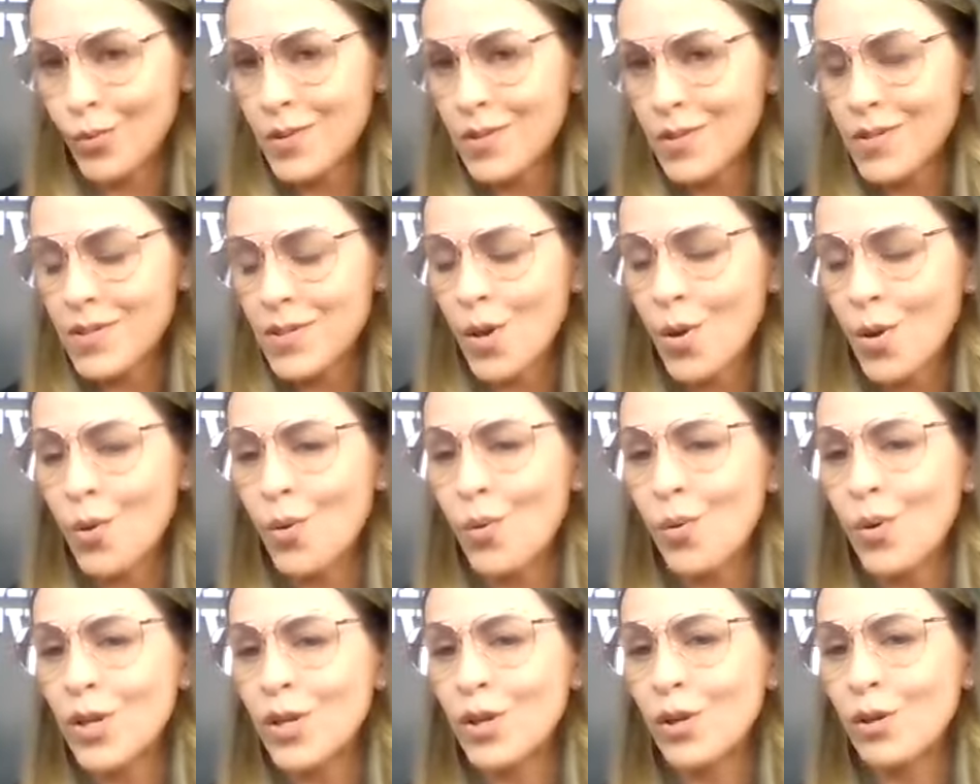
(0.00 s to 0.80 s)

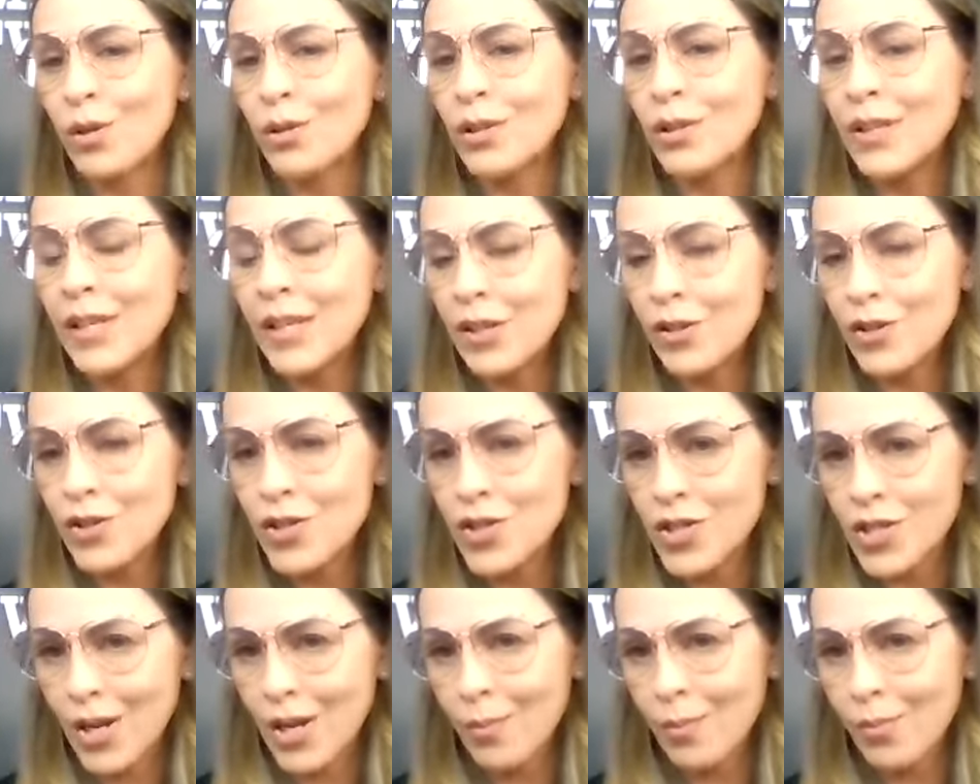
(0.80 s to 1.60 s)
So your
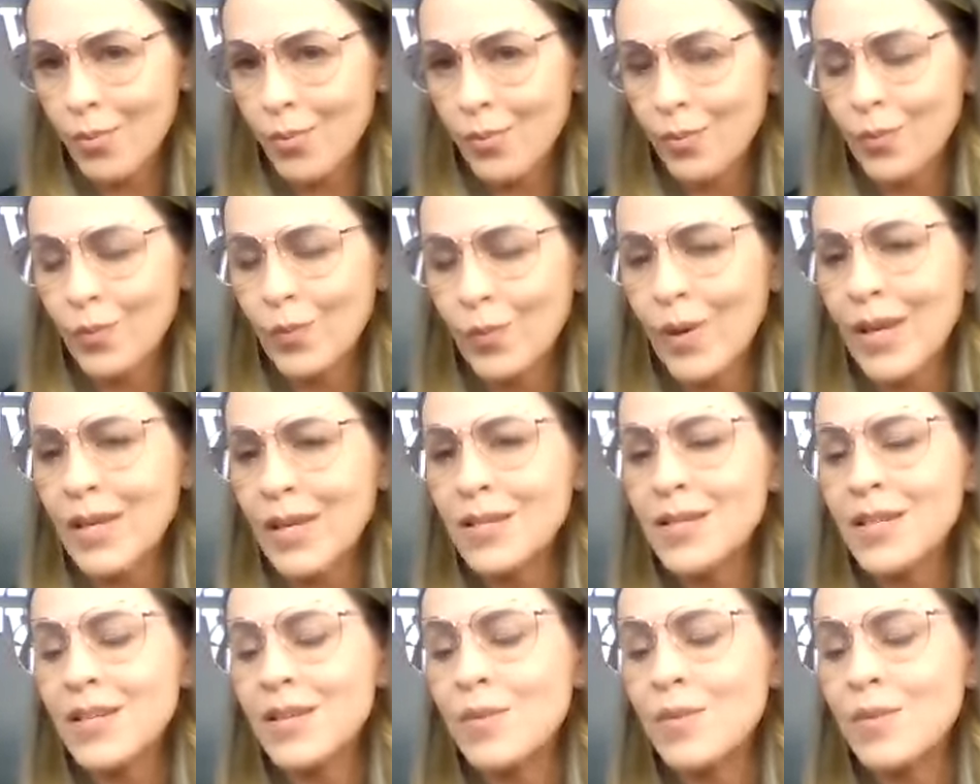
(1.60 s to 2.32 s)
leadership, right?